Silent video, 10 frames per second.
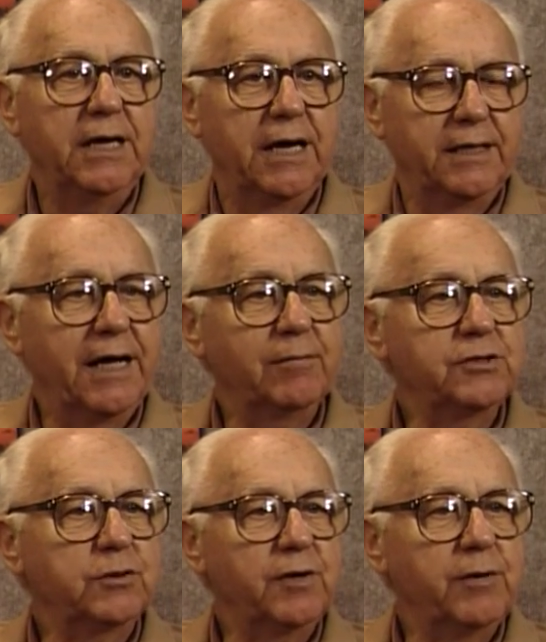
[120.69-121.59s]
And that
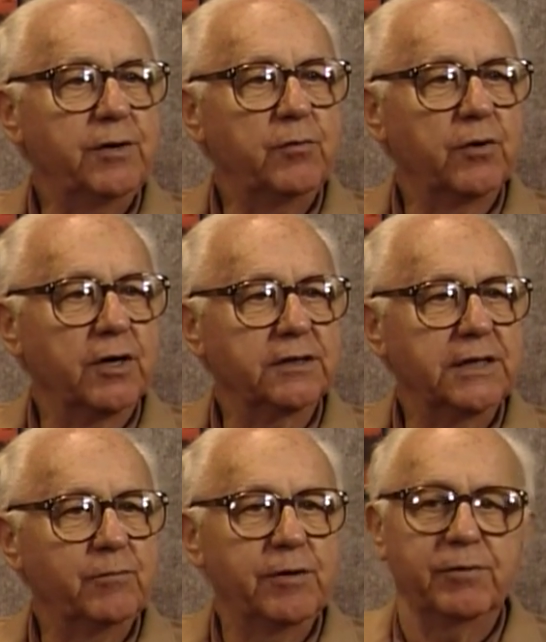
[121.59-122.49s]
was the way we worked.
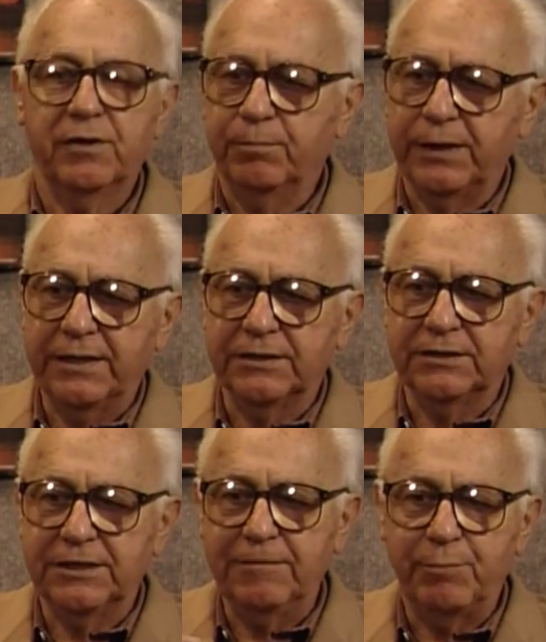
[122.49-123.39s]
And we would play the
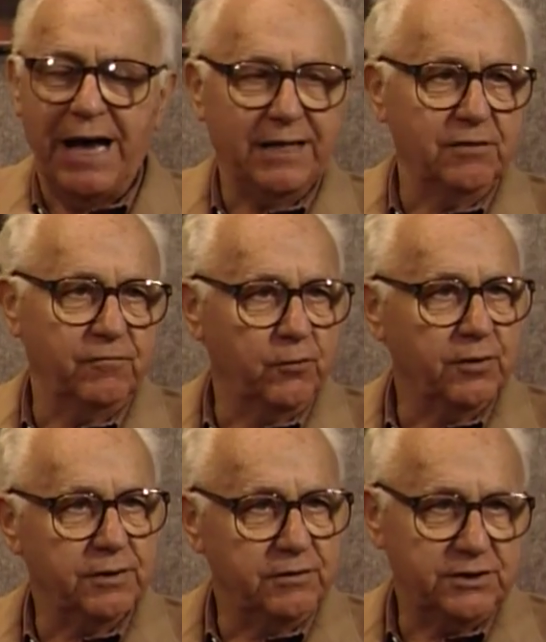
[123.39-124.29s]
scene back and
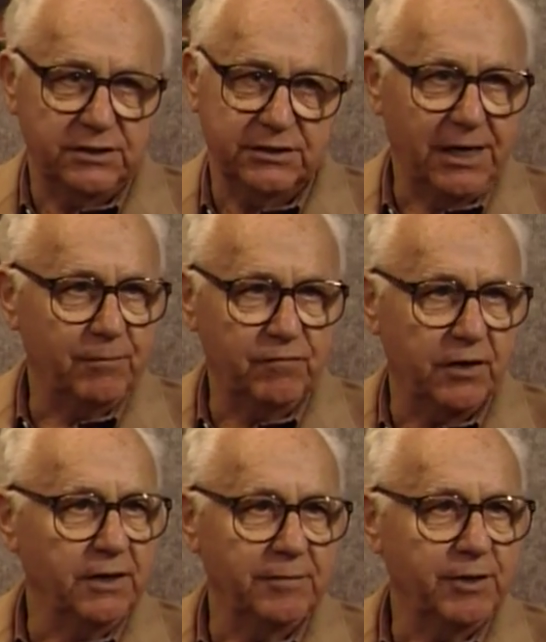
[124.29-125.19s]
forth, and since I'm a
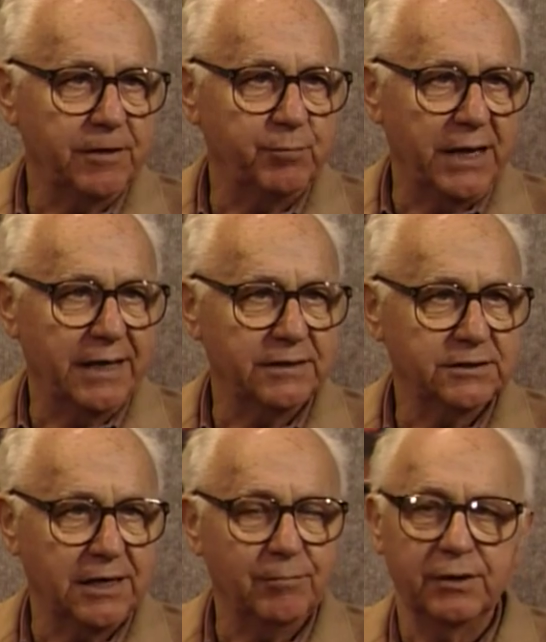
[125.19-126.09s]
very limited
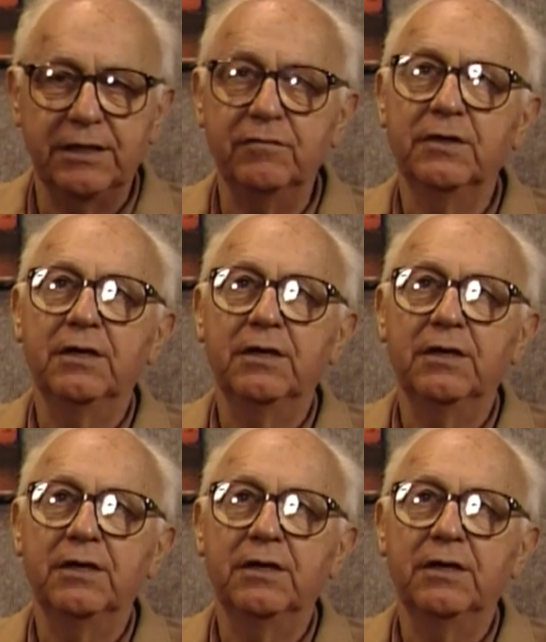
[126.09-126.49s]
pianist, I believe,